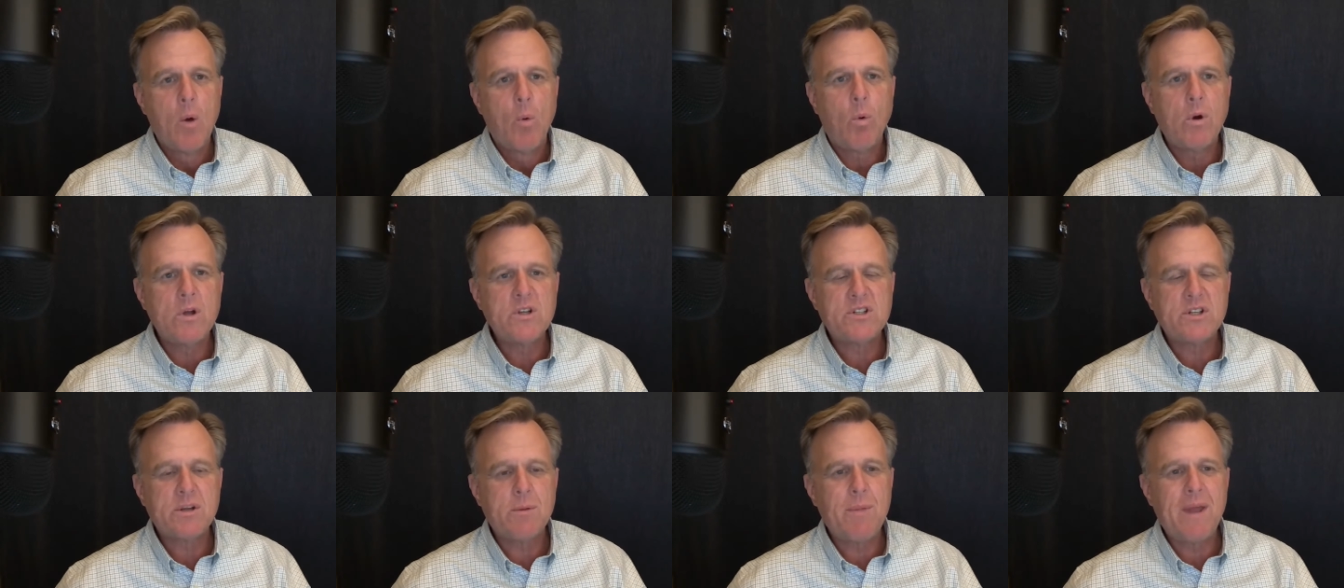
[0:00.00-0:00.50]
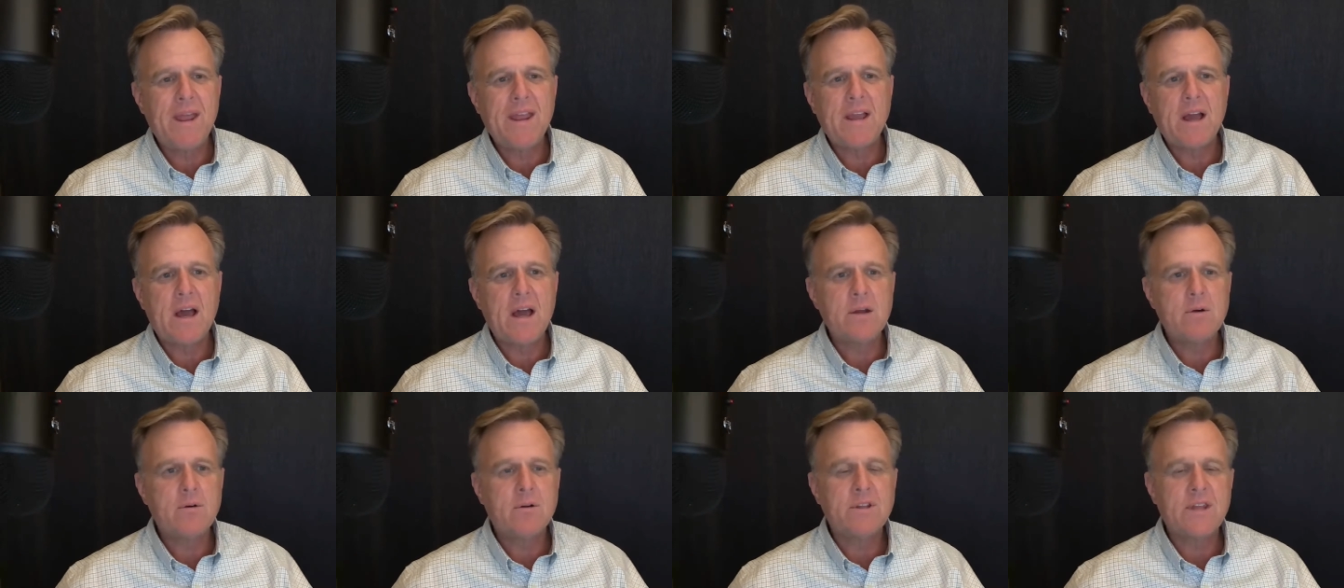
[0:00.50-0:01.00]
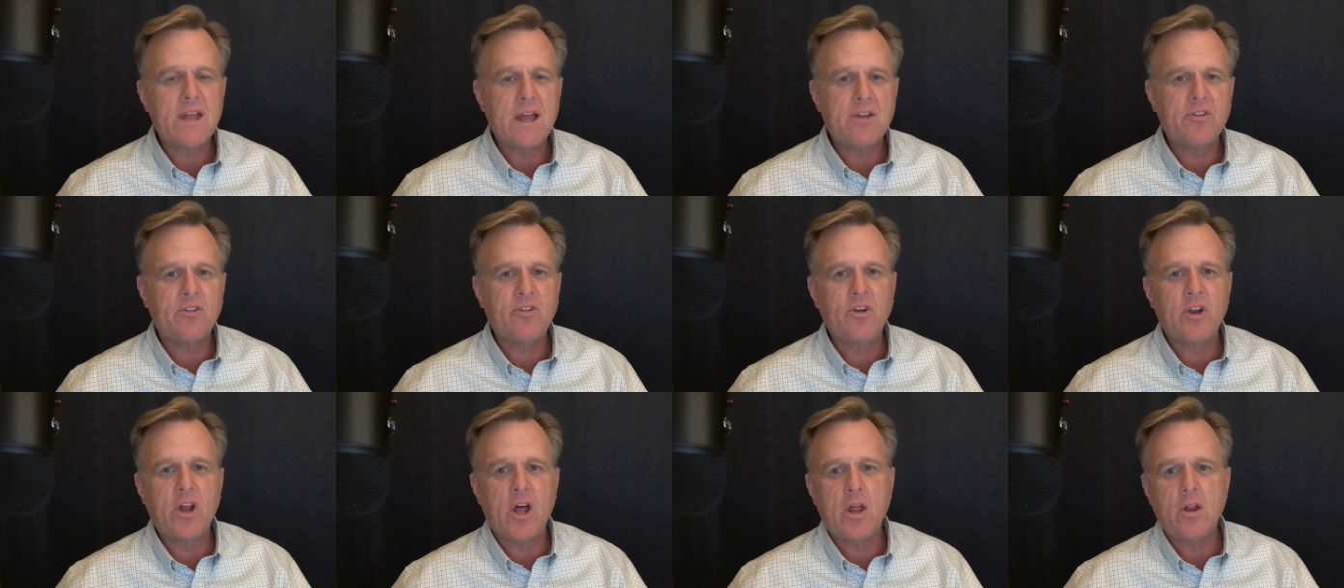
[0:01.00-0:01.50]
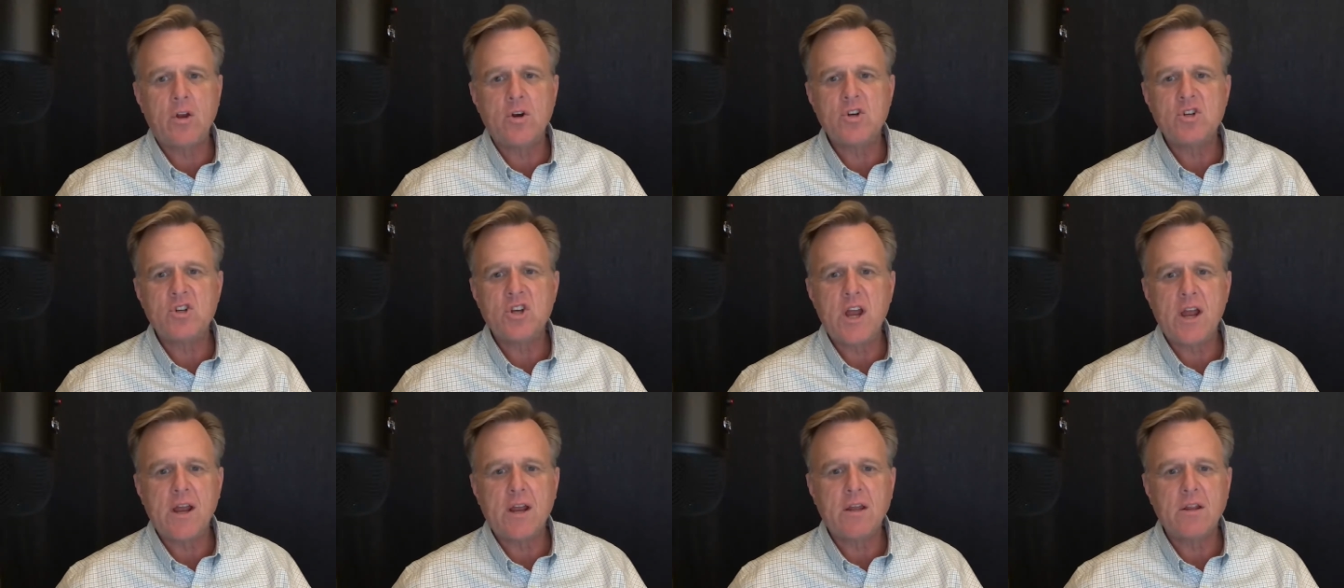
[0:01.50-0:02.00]
was to make $100,000
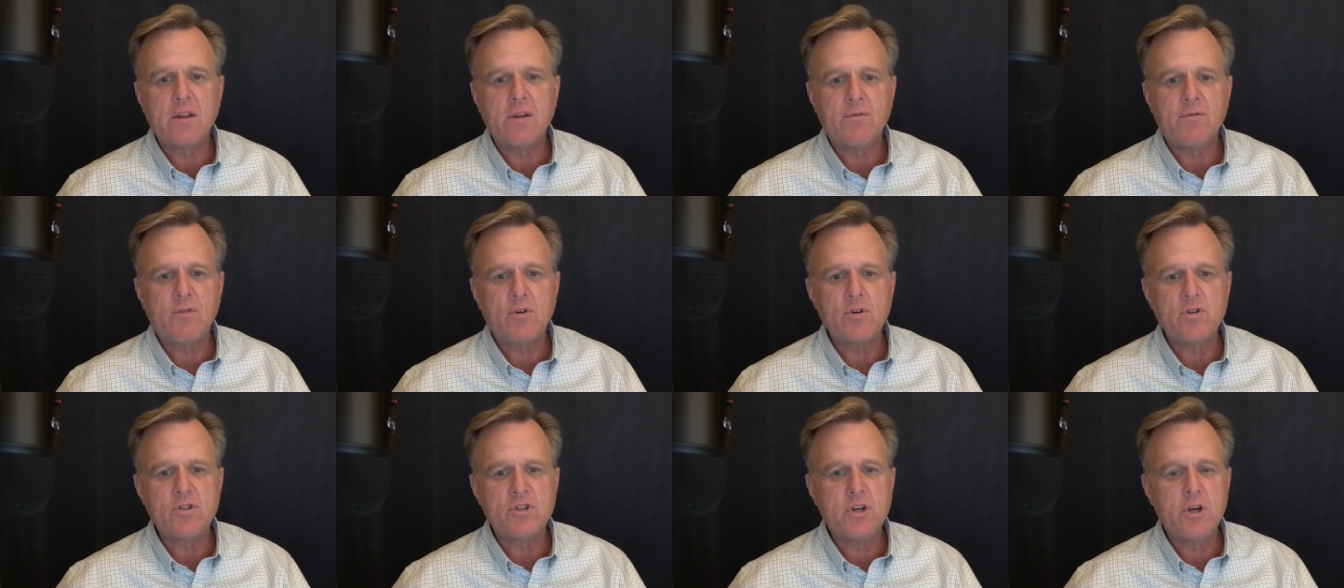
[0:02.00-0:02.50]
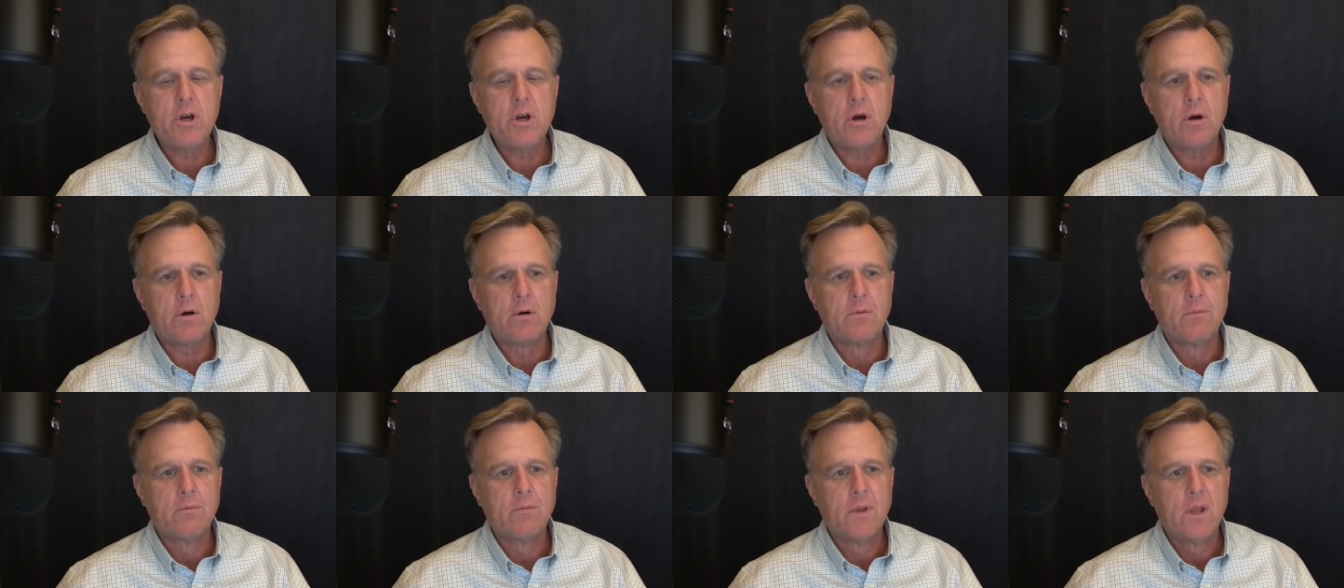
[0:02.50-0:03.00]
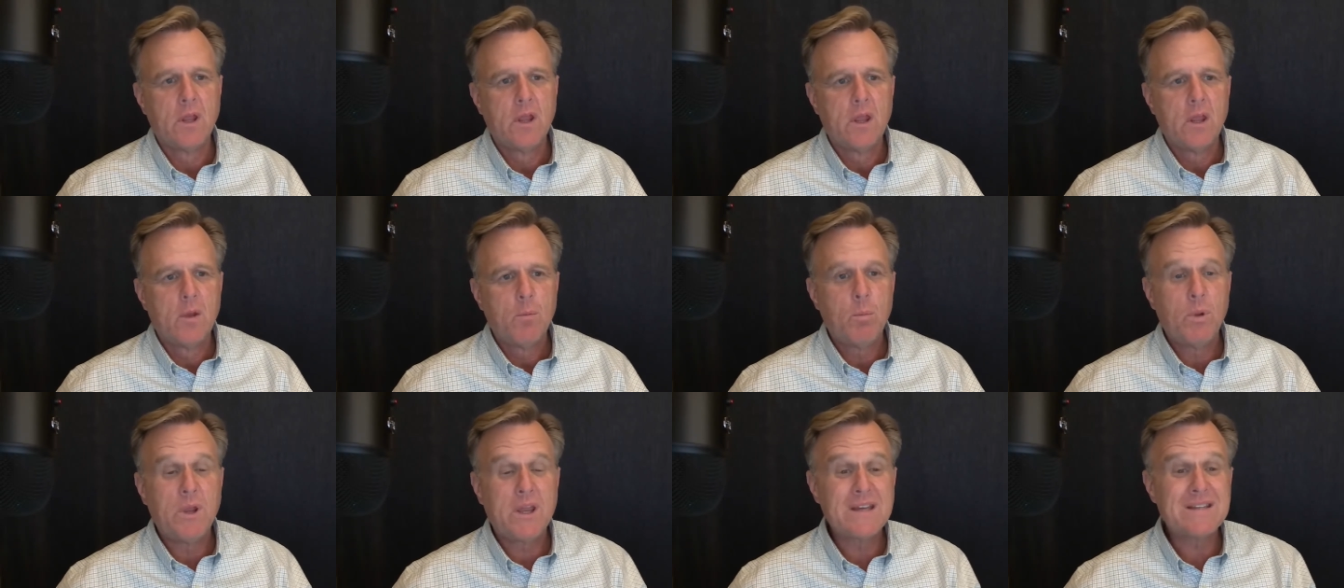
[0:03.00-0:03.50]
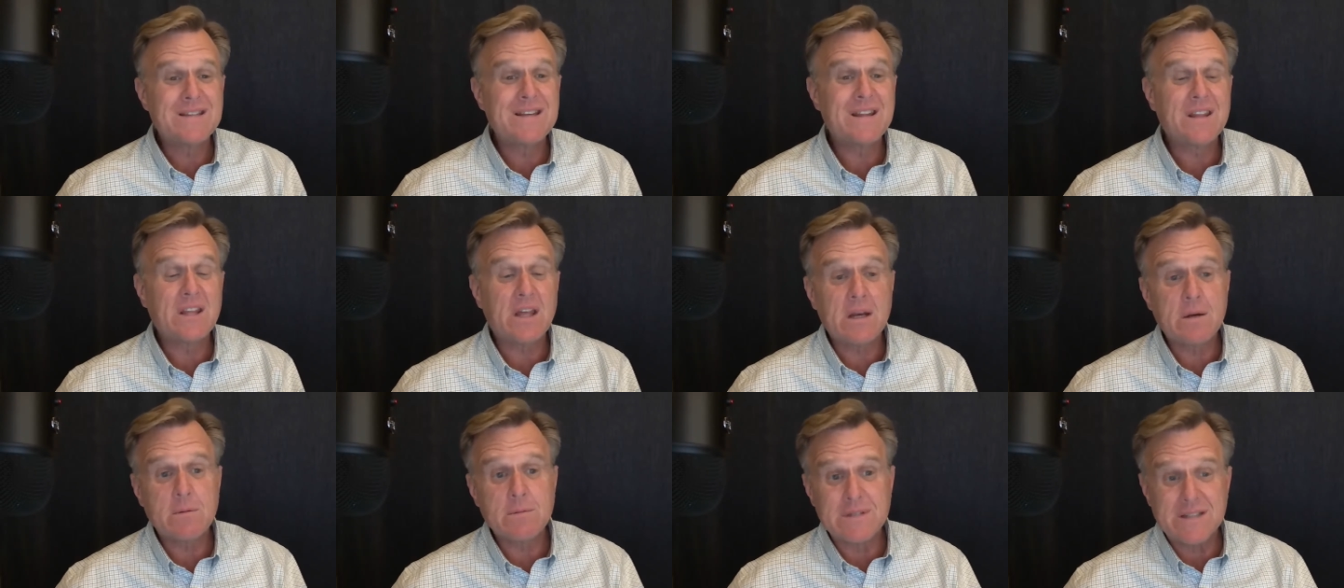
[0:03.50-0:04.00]
check in the first year because they
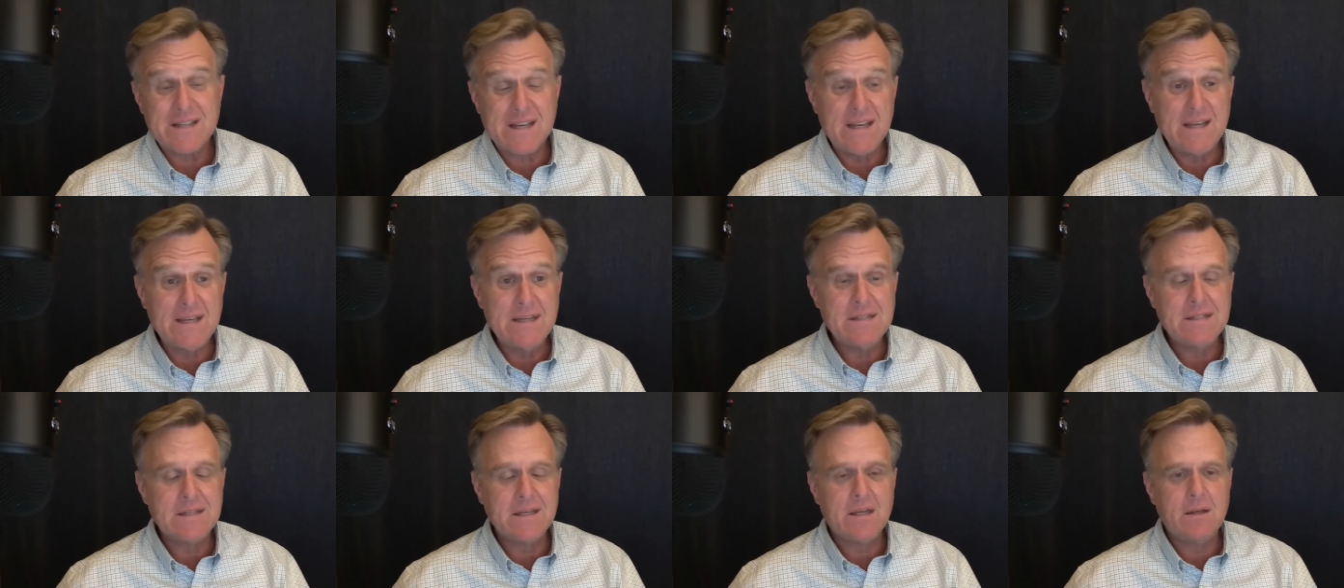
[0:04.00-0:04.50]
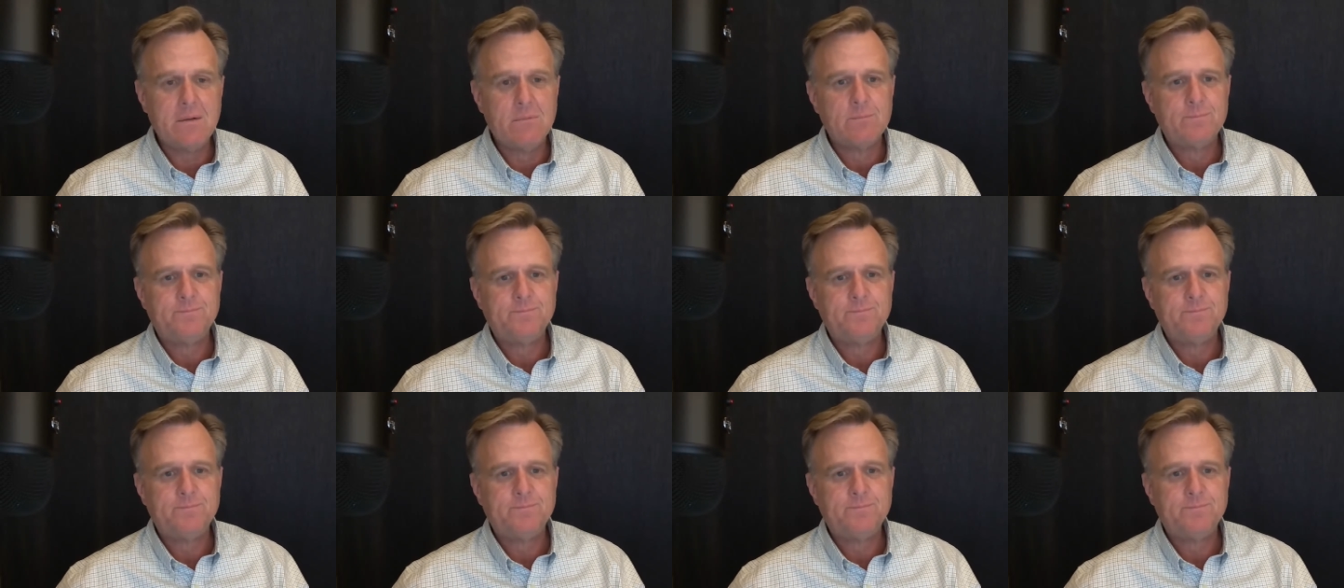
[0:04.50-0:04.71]
thought it was easy.